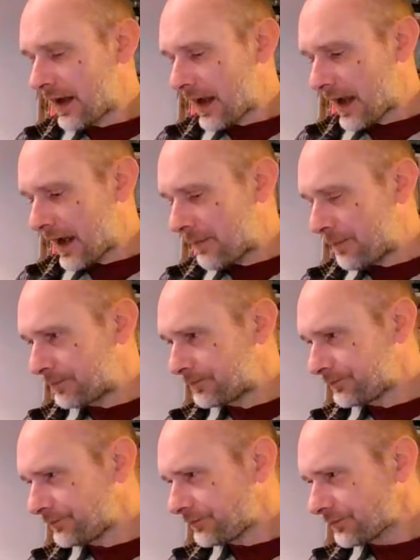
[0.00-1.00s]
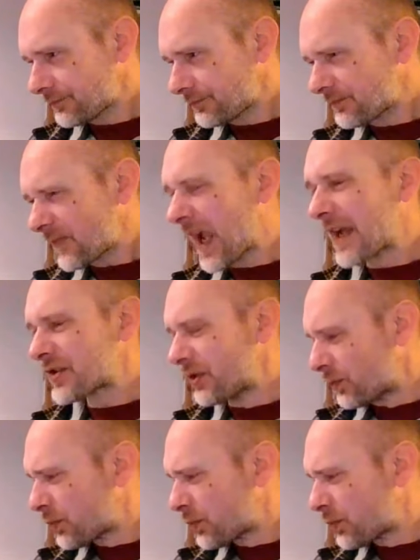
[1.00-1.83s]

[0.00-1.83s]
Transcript: Actually, no,